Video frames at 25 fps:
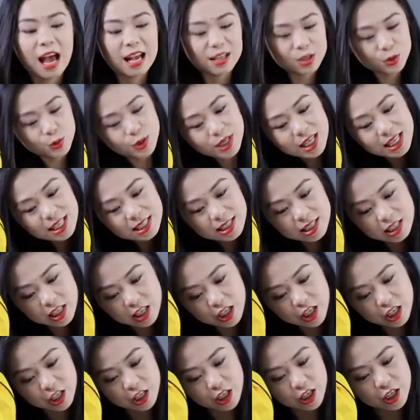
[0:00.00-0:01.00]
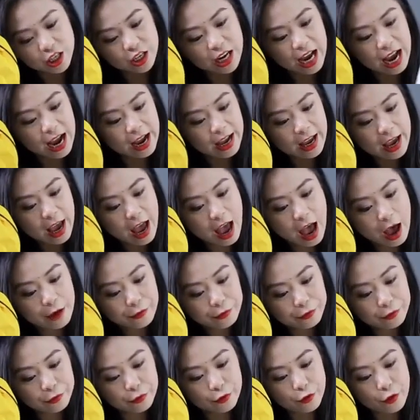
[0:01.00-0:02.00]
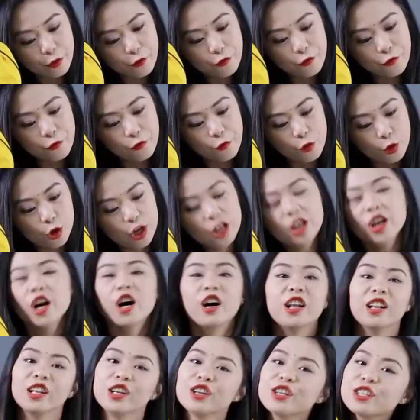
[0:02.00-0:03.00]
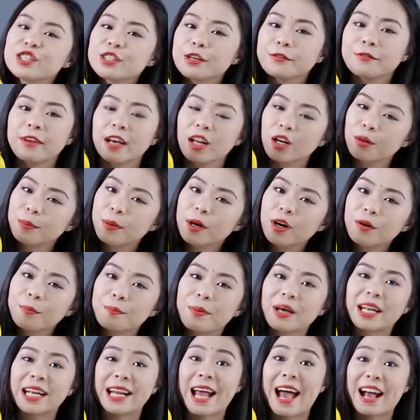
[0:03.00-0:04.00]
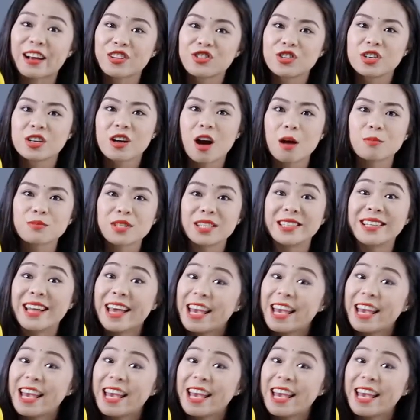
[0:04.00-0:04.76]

As we can see here, I have 4 colors available, but it actually comes in